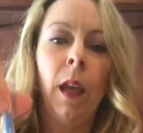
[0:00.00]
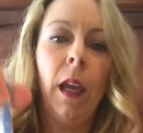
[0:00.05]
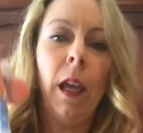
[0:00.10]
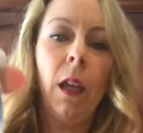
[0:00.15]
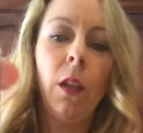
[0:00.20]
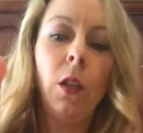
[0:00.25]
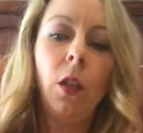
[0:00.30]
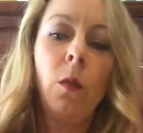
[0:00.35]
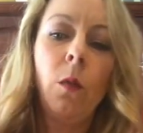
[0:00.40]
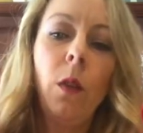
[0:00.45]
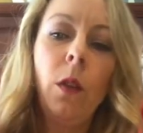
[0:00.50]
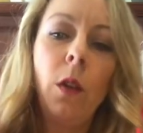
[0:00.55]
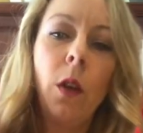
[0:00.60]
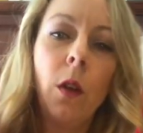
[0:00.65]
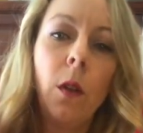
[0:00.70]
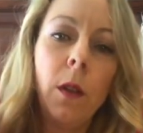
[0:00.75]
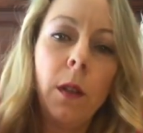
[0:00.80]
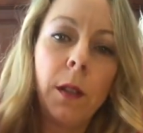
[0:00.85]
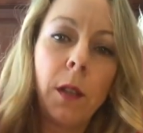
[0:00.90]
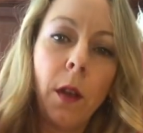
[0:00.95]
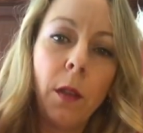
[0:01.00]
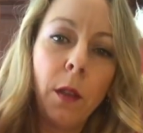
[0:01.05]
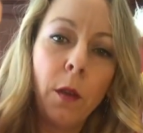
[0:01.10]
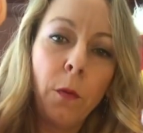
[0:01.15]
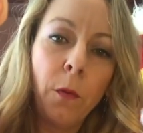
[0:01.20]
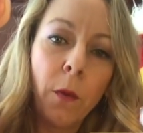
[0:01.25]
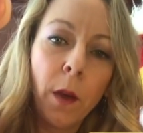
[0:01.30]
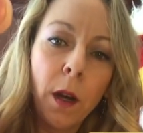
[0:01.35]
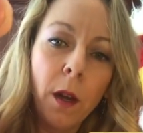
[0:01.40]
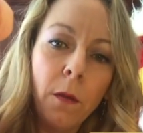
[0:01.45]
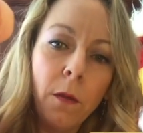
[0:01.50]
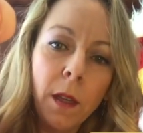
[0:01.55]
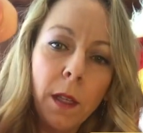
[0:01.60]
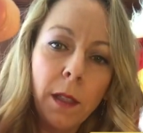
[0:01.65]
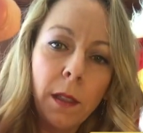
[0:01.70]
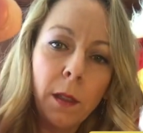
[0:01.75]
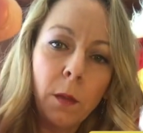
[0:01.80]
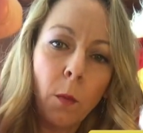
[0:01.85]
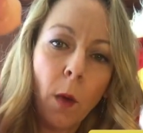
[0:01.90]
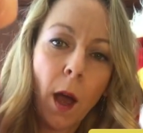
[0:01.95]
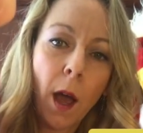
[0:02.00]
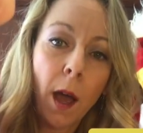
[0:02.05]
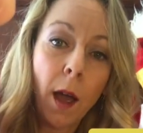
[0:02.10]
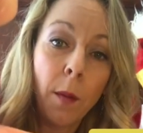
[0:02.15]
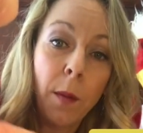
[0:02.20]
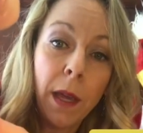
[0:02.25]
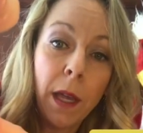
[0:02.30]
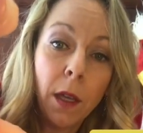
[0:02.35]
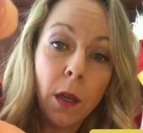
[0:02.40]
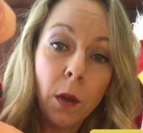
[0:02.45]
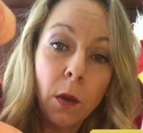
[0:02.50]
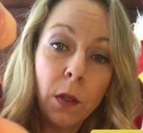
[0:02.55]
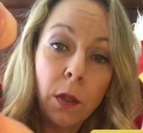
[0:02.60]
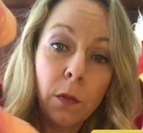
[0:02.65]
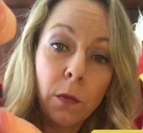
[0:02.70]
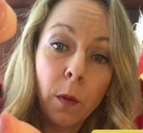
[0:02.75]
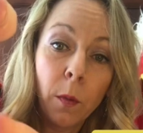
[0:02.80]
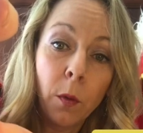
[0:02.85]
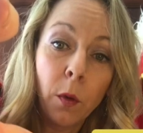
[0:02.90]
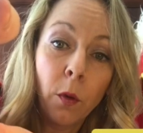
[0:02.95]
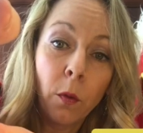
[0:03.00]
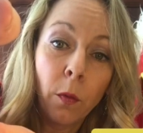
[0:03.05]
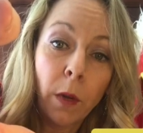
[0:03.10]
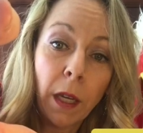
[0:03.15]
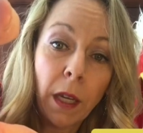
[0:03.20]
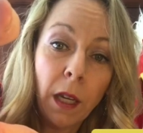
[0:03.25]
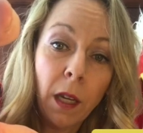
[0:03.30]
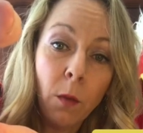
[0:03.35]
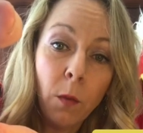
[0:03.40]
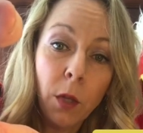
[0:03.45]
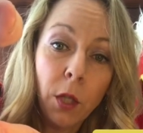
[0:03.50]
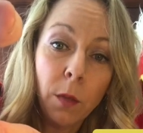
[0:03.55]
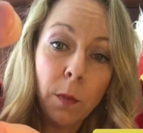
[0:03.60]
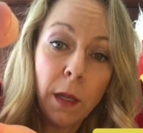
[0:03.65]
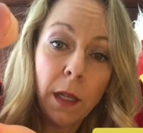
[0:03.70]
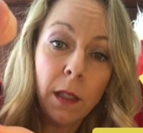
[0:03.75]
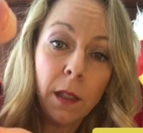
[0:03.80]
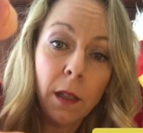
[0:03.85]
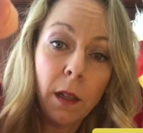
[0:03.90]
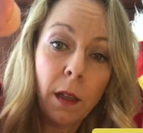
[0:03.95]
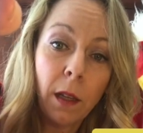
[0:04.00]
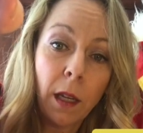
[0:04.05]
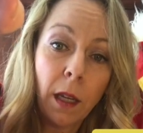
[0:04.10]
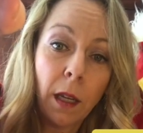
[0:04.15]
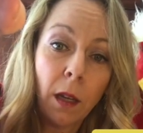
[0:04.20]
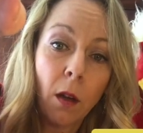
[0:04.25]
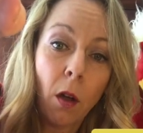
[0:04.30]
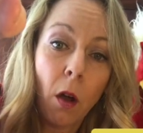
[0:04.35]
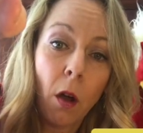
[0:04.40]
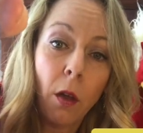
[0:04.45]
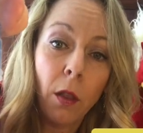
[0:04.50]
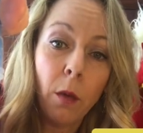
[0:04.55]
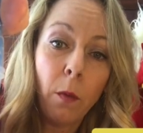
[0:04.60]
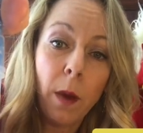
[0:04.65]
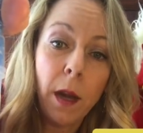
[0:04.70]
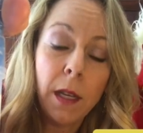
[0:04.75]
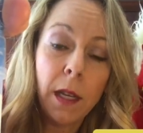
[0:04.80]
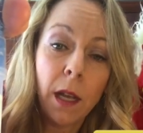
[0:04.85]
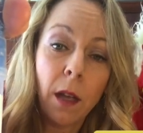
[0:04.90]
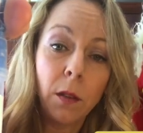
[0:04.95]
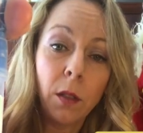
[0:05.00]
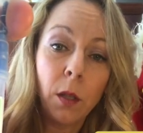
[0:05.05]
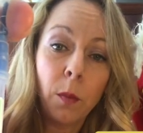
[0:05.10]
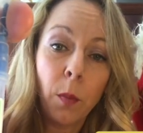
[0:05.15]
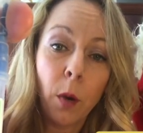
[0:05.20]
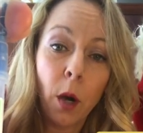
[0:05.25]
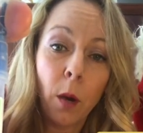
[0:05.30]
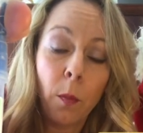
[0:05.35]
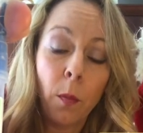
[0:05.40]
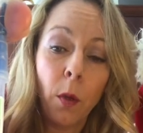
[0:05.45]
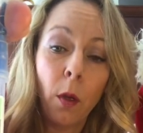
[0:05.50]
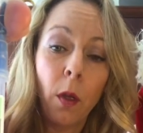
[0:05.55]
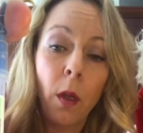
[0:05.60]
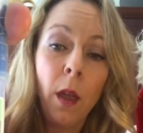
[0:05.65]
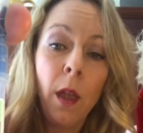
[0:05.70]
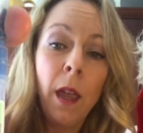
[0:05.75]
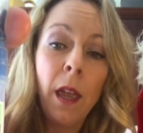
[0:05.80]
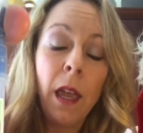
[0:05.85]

And you will notice on the front of this swab, it goes from green, which means clean, all the way down to purple.